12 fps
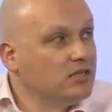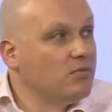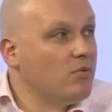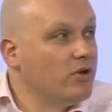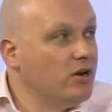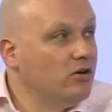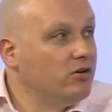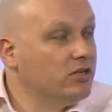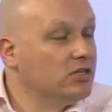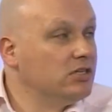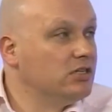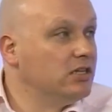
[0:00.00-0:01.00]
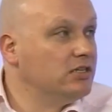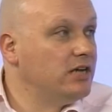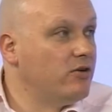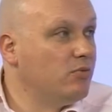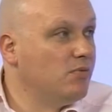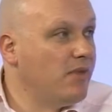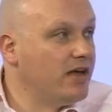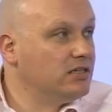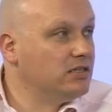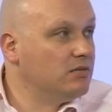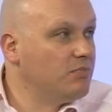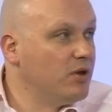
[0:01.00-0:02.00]
I mean, when you look at the terrible mess
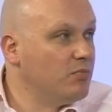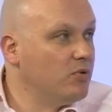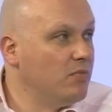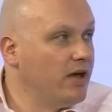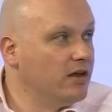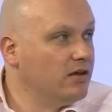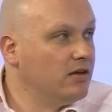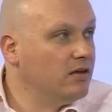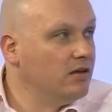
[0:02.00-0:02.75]
that people make,